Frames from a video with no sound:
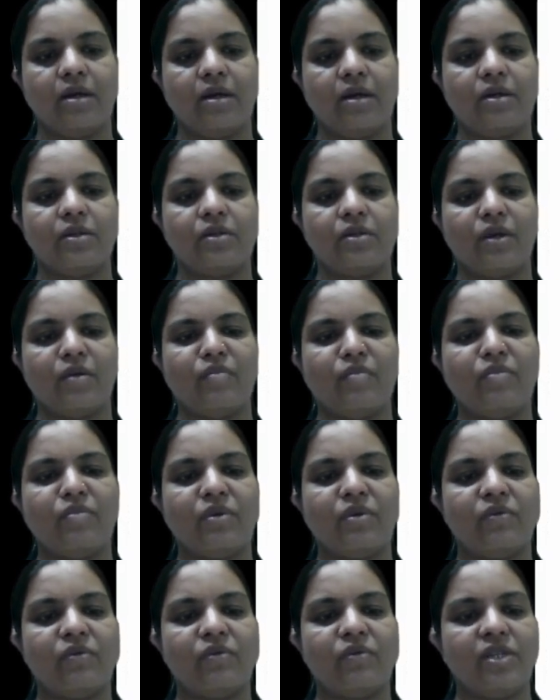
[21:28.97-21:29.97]
So
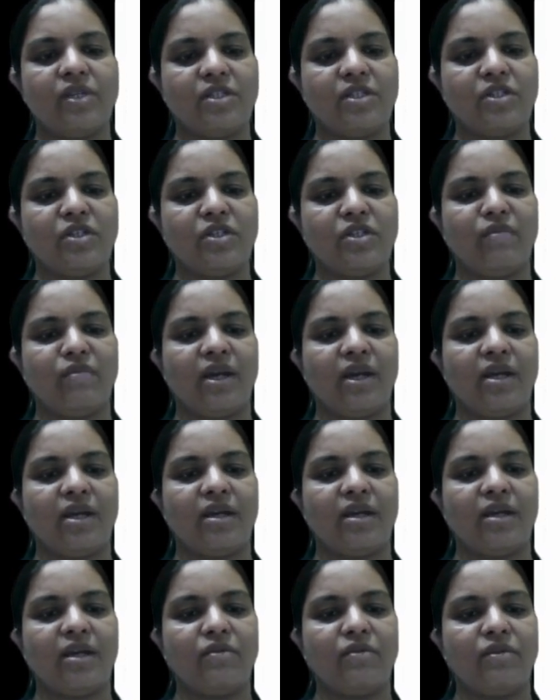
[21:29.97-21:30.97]
improve decision
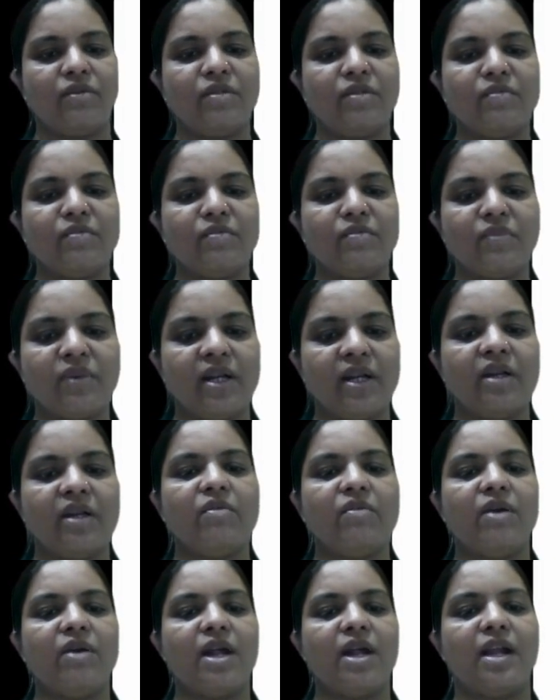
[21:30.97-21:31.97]
making using
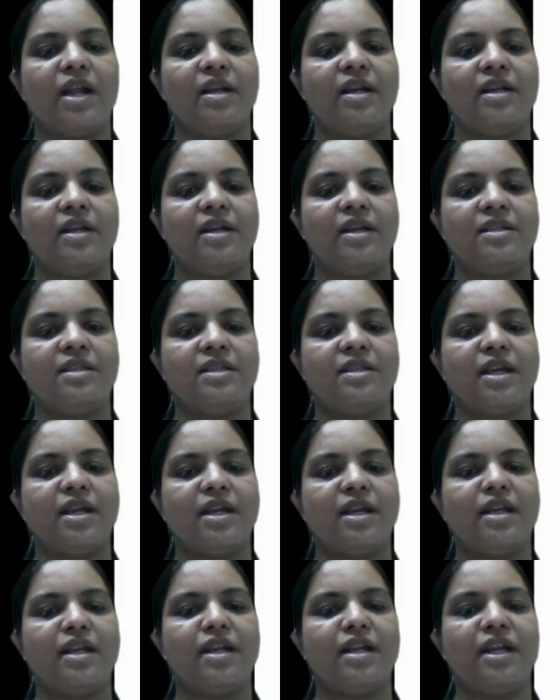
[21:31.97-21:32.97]
predictive analytics
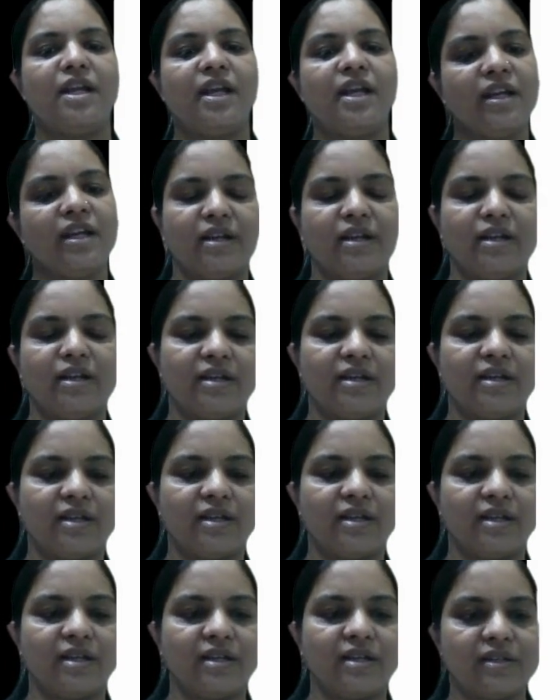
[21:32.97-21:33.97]
and technical
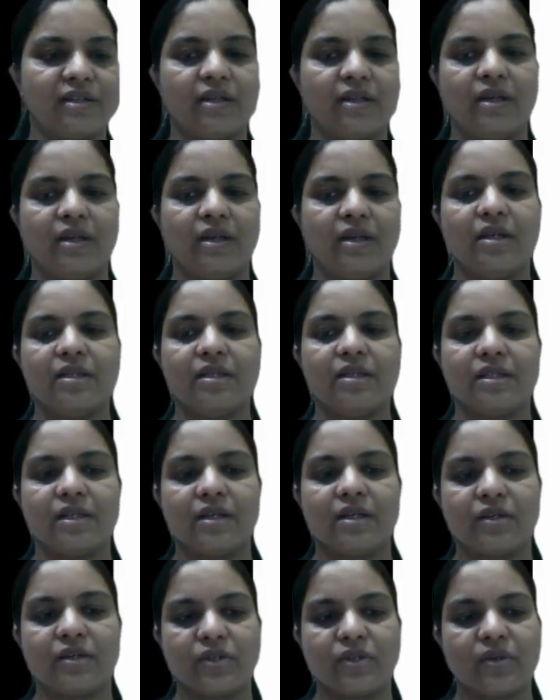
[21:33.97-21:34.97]
indicators.
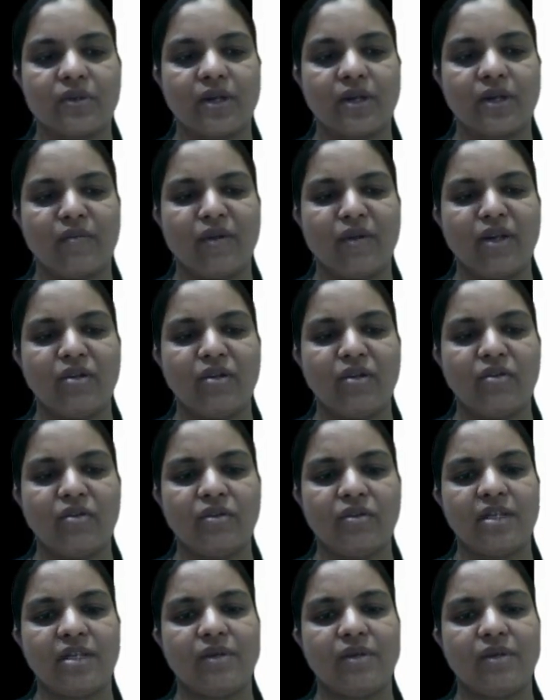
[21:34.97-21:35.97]
So coming to
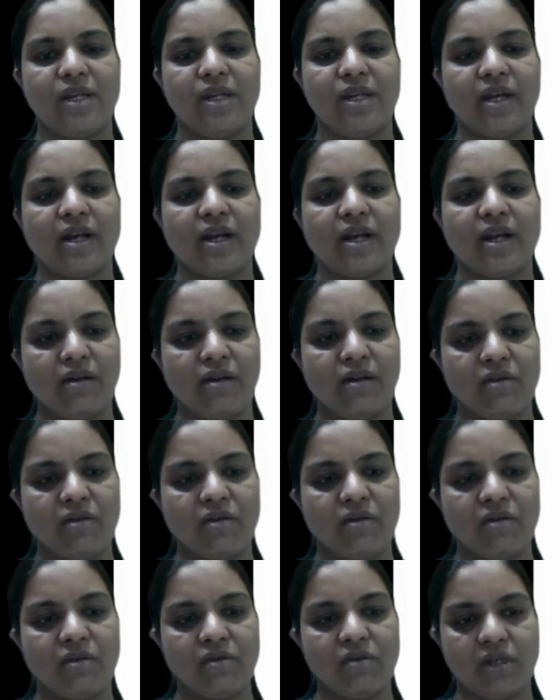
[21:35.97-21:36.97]
the
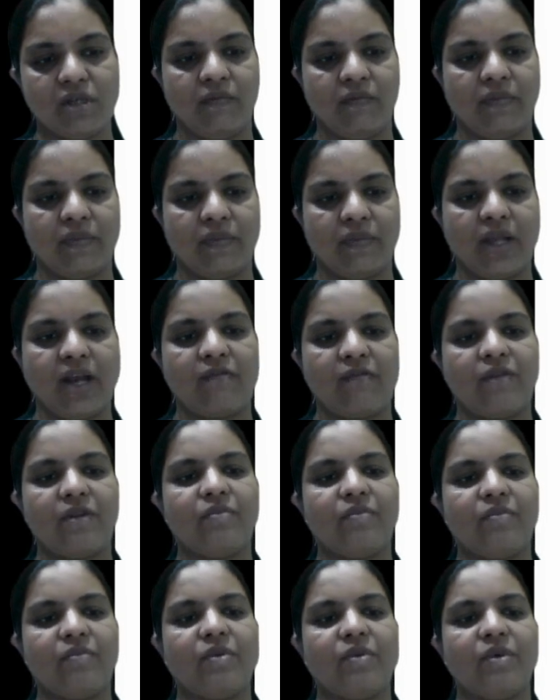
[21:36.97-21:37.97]
conclusion, after
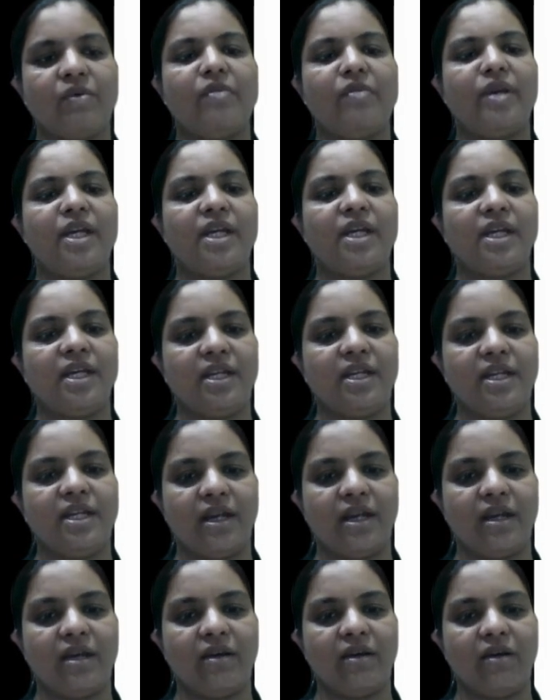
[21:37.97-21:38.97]
performing
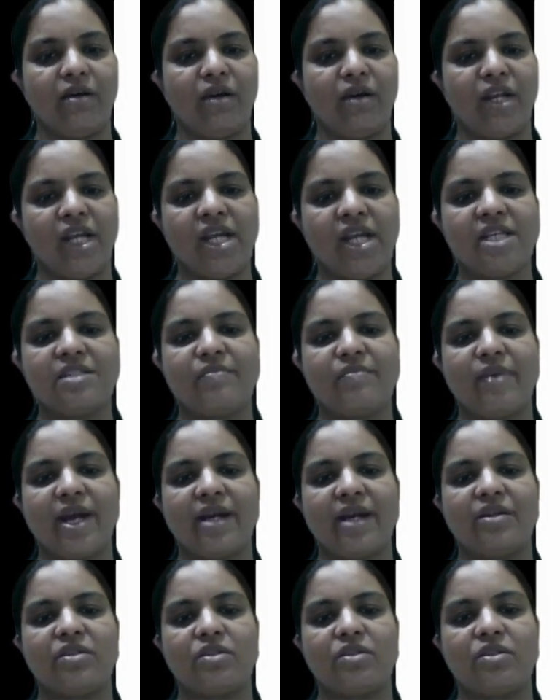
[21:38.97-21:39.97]
EDA on Yes
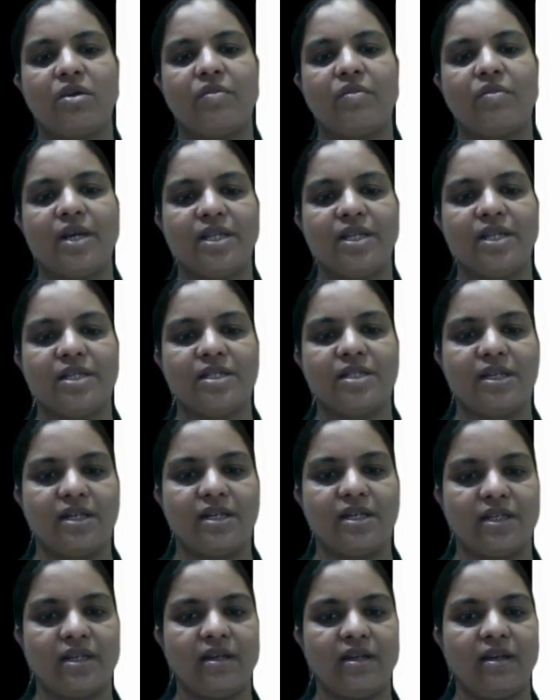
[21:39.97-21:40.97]
Bank stock price
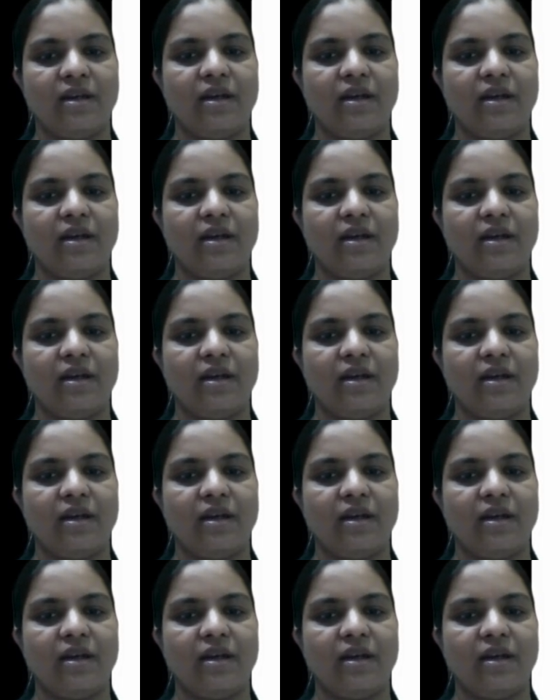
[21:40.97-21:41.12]
dataset,